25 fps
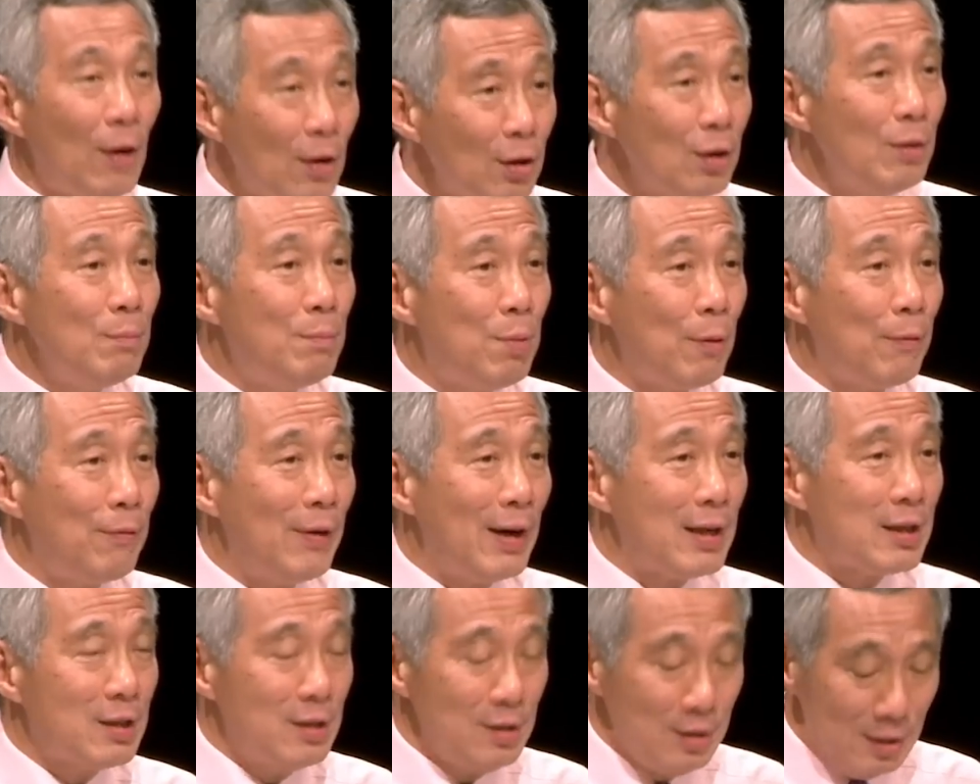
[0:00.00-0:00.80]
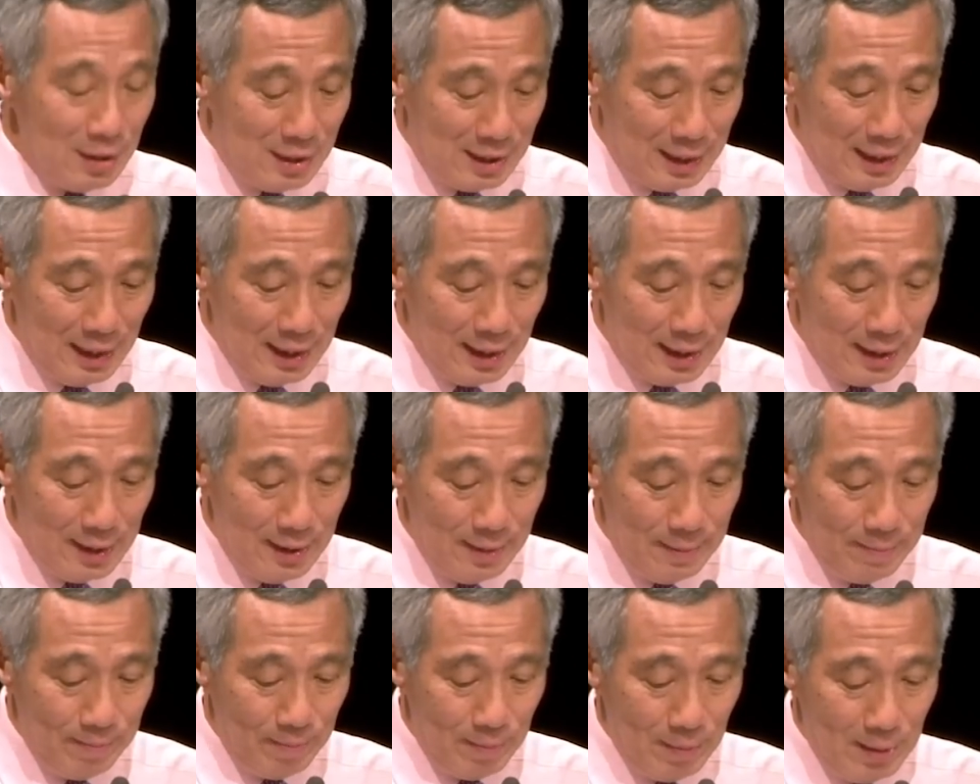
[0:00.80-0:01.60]
foreign professionals
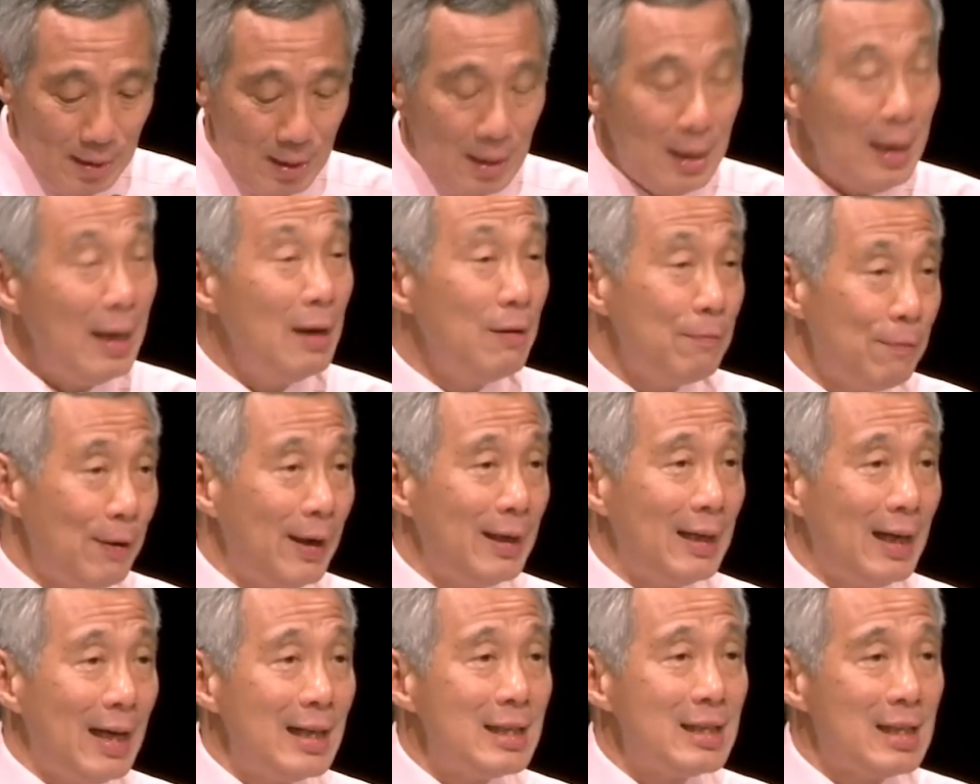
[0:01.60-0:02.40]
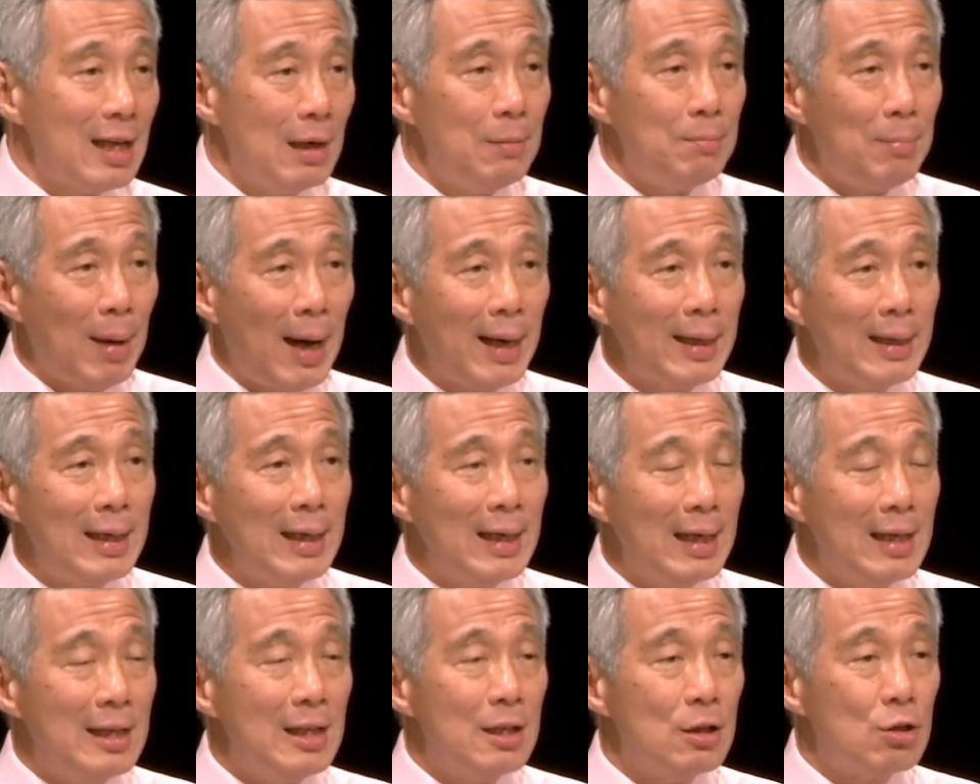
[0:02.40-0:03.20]
here in finance and
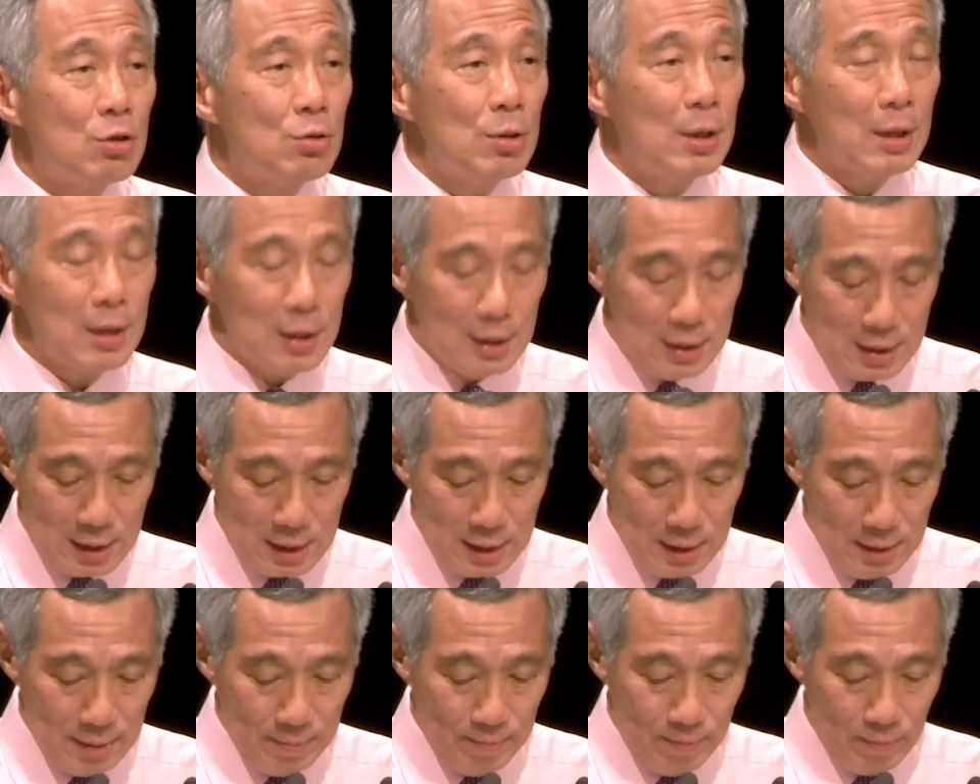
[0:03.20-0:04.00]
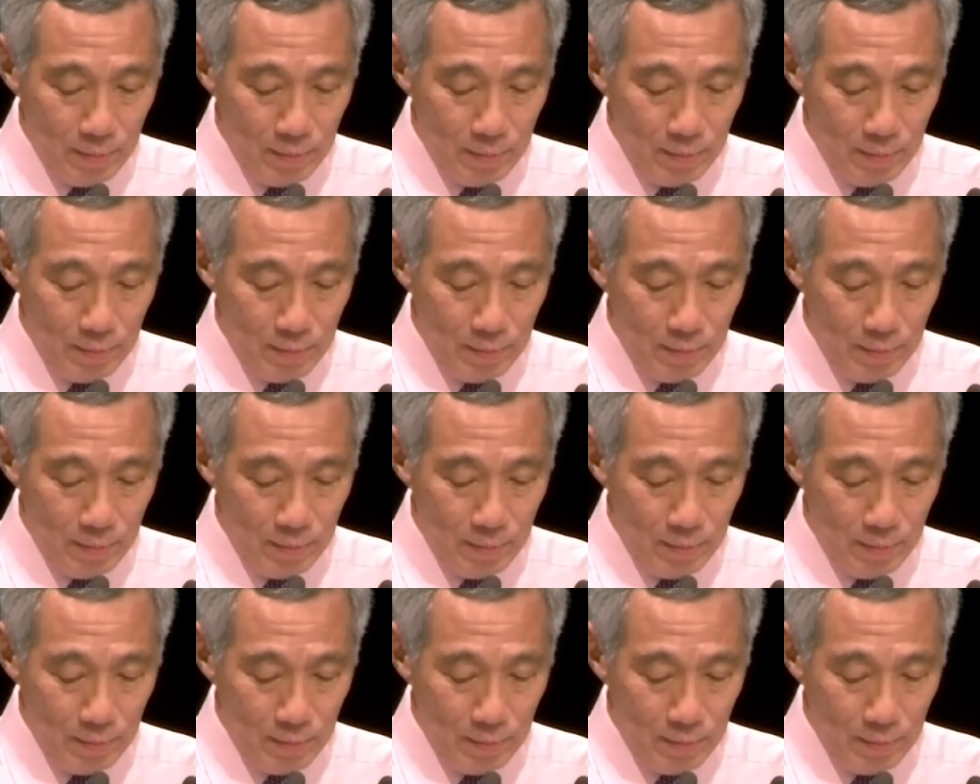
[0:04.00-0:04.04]
banking and insurance,